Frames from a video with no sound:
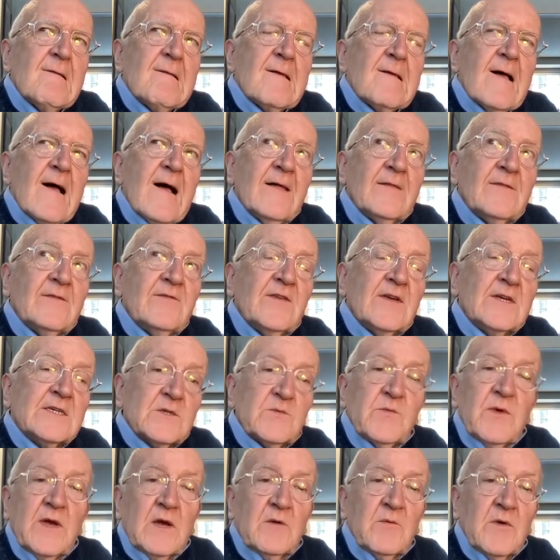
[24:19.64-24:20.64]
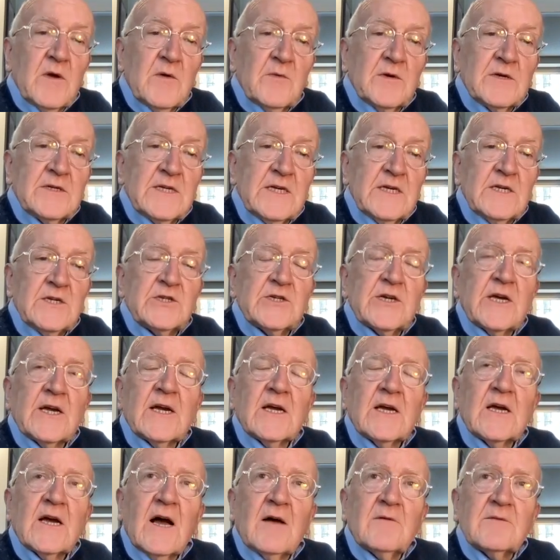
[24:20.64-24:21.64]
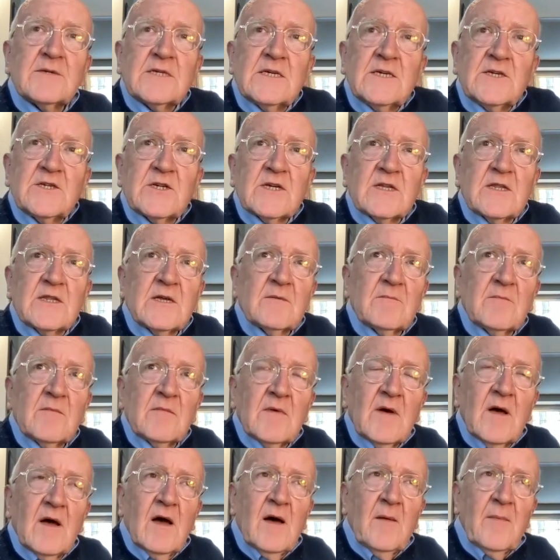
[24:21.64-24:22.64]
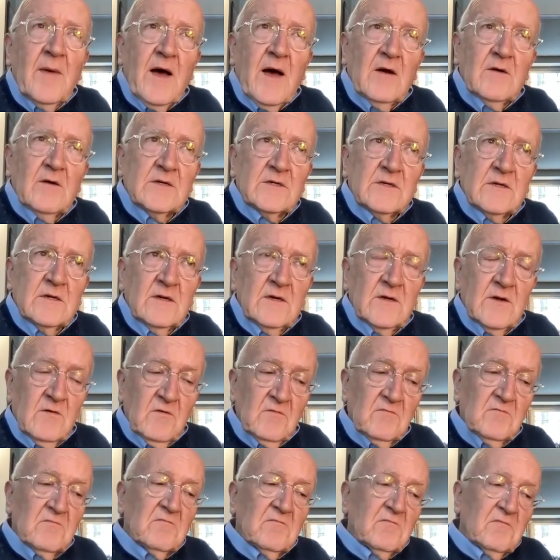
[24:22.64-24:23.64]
And this week we were teaching, I was teaching them about, you know,